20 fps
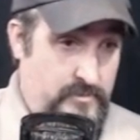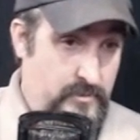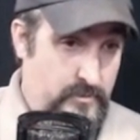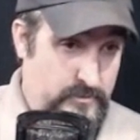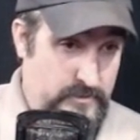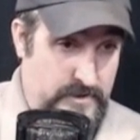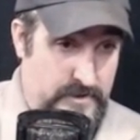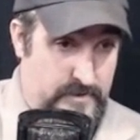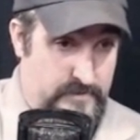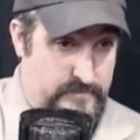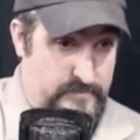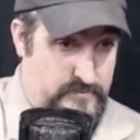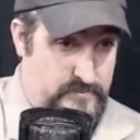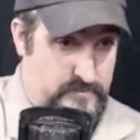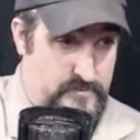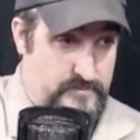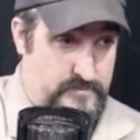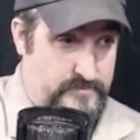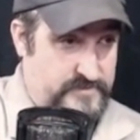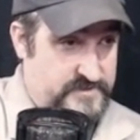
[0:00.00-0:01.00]
Hold it up,
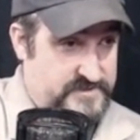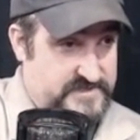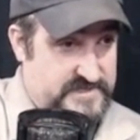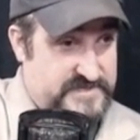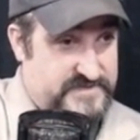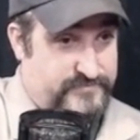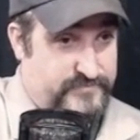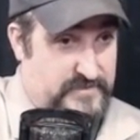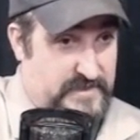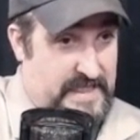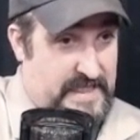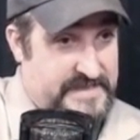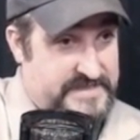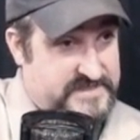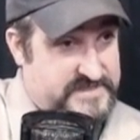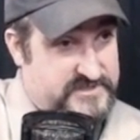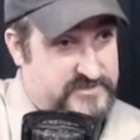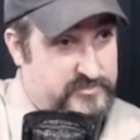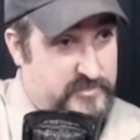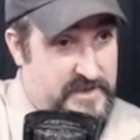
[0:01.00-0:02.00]
it says
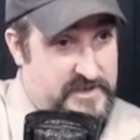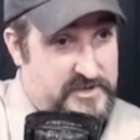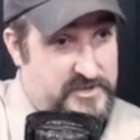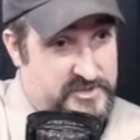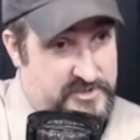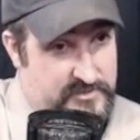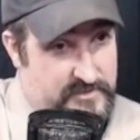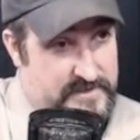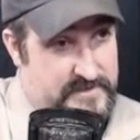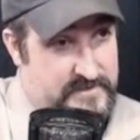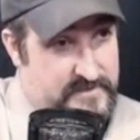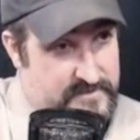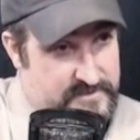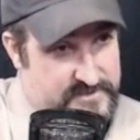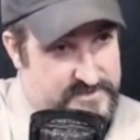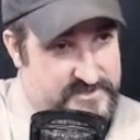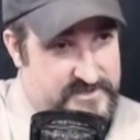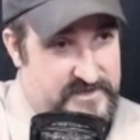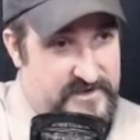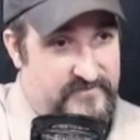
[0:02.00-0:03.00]
bless while you do it,
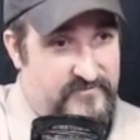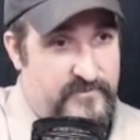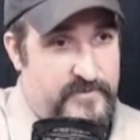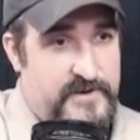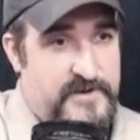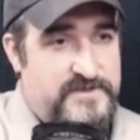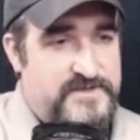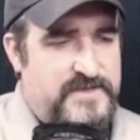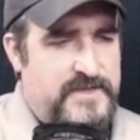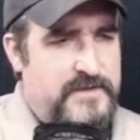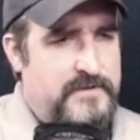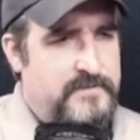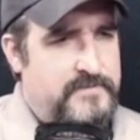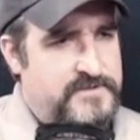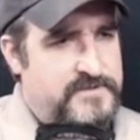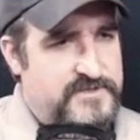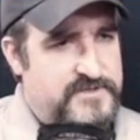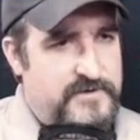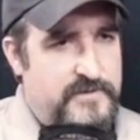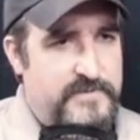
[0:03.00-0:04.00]
so that everybody's
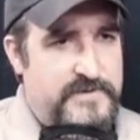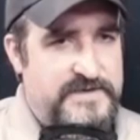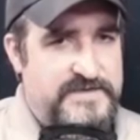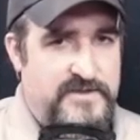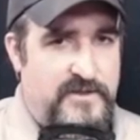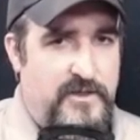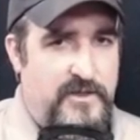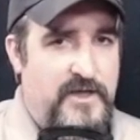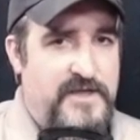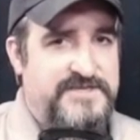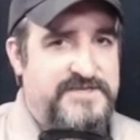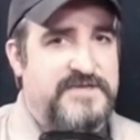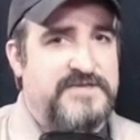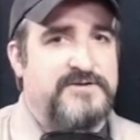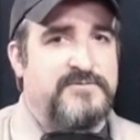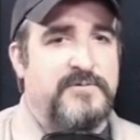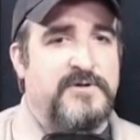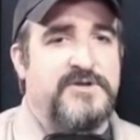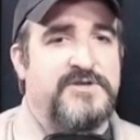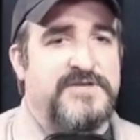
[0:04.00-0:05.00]
so nobody's lost as
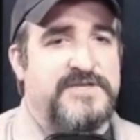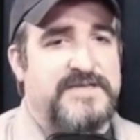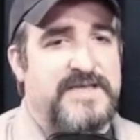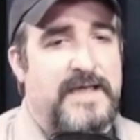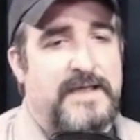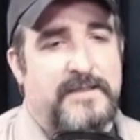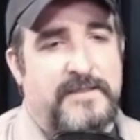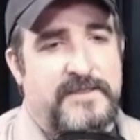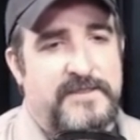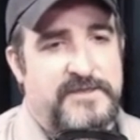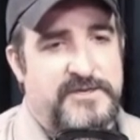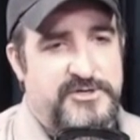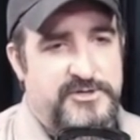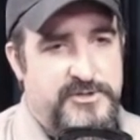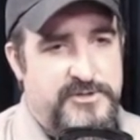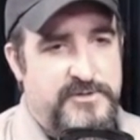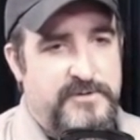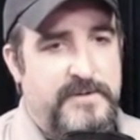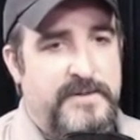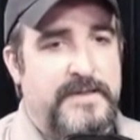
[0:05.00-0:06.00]
to what exactly that
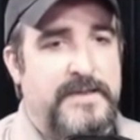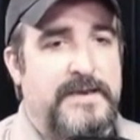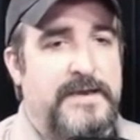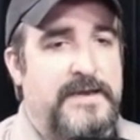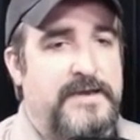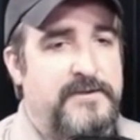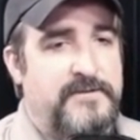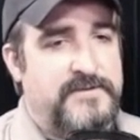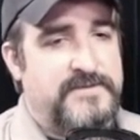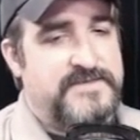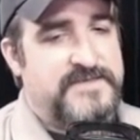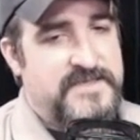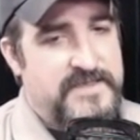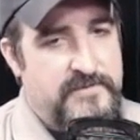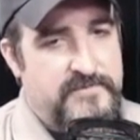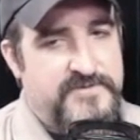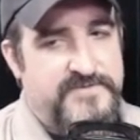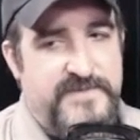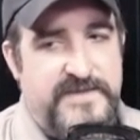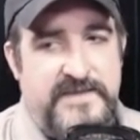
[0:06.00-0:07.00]
you're doing, and then you can say
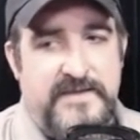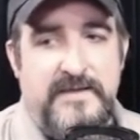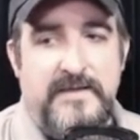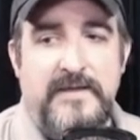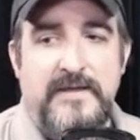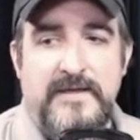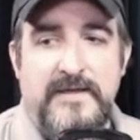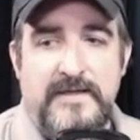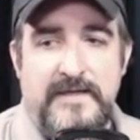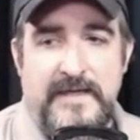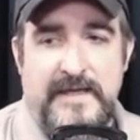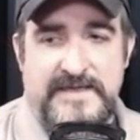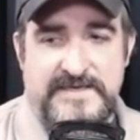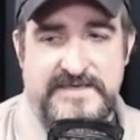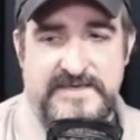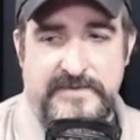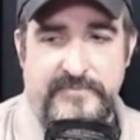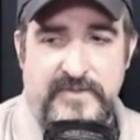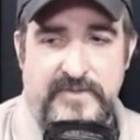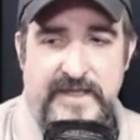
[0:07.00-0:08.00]
that was me
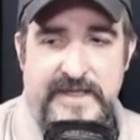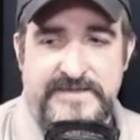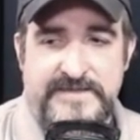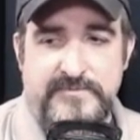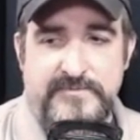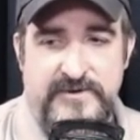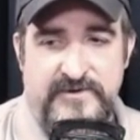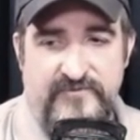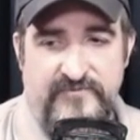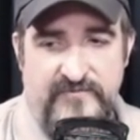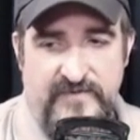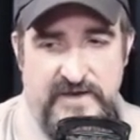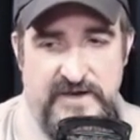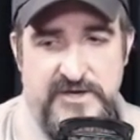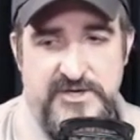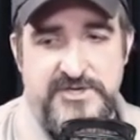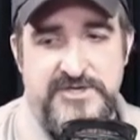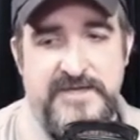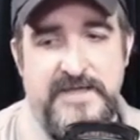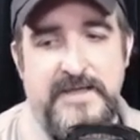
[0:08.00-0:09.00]
casting bless when you're
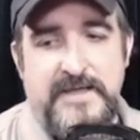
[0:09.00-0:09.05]
finished,